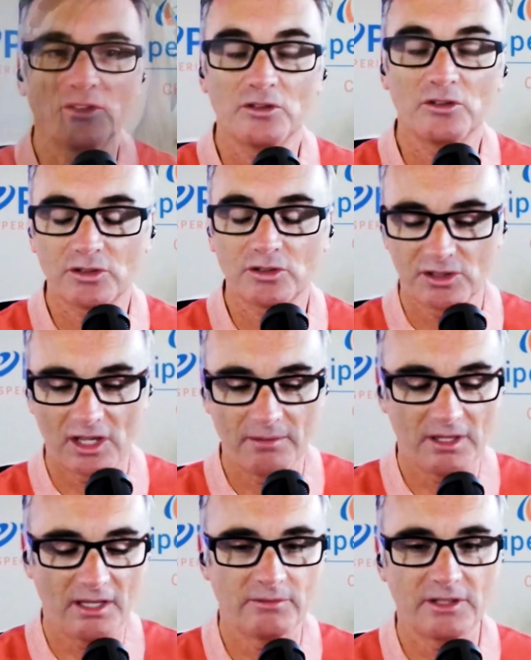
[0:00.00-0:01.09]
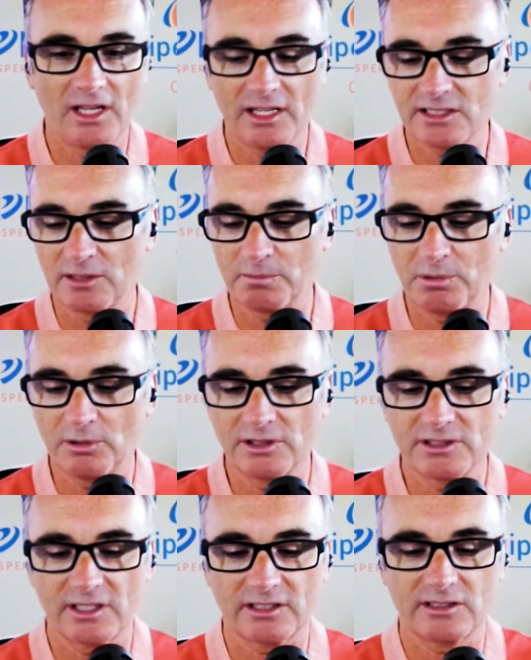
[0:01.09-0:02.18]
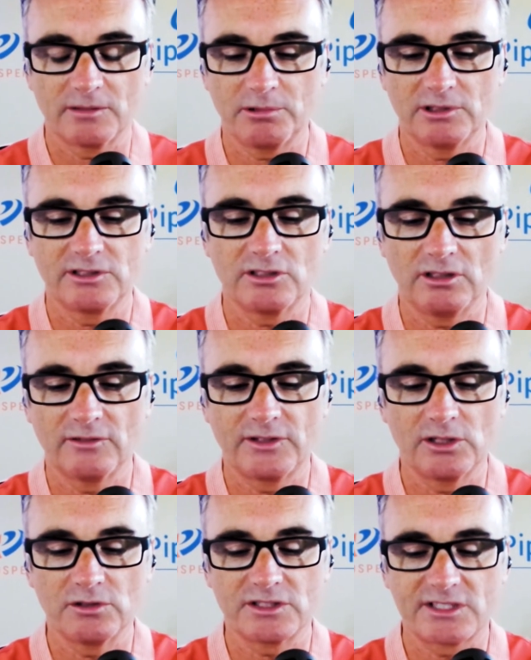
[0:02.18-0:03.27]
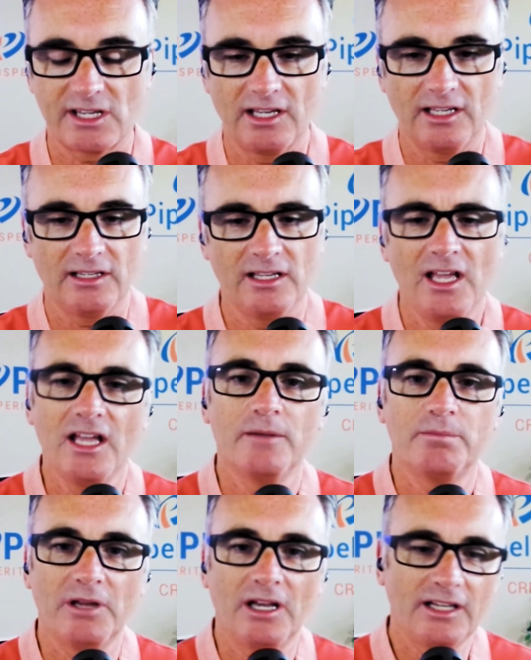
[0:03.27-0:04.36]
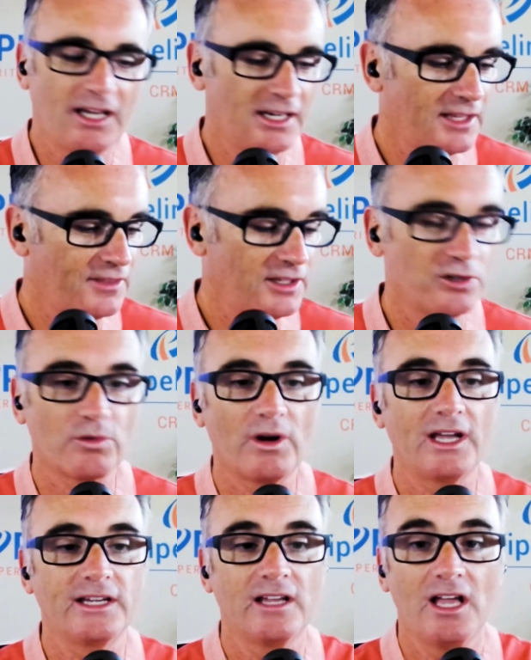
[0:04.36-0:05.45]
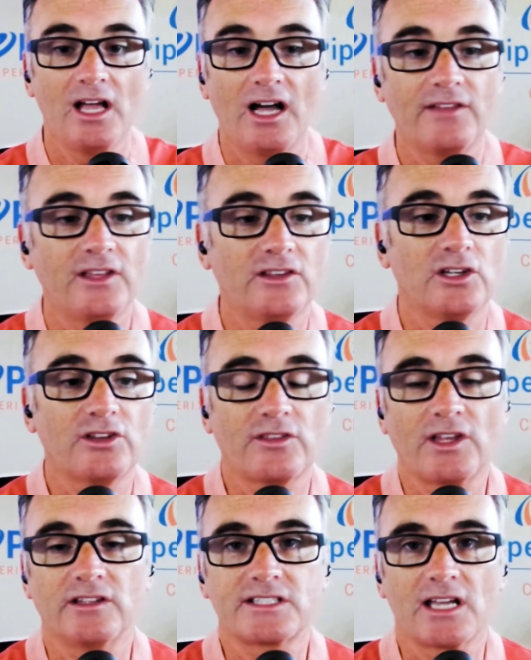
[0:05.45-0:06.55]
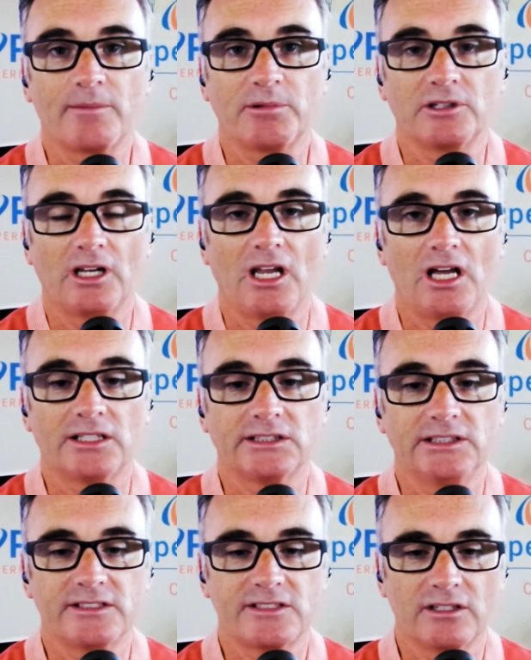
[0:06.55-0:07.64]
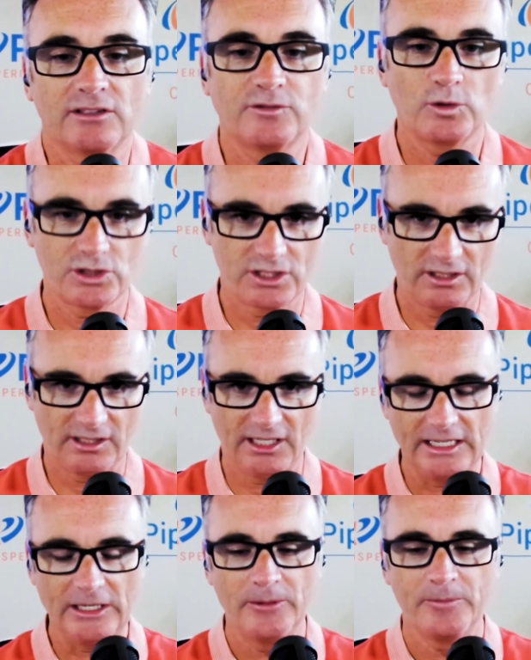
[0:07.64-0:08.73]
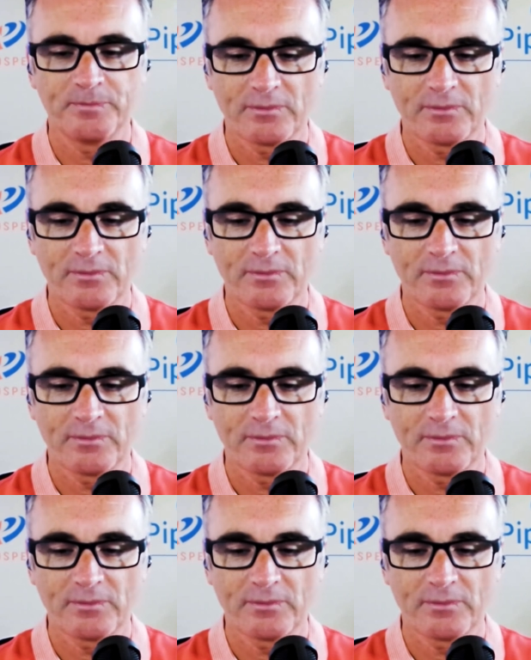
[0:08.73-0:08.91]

no, those and excellent points, all of those. And I think you're right. I think the other thing that's happened a lot is, unfortunately,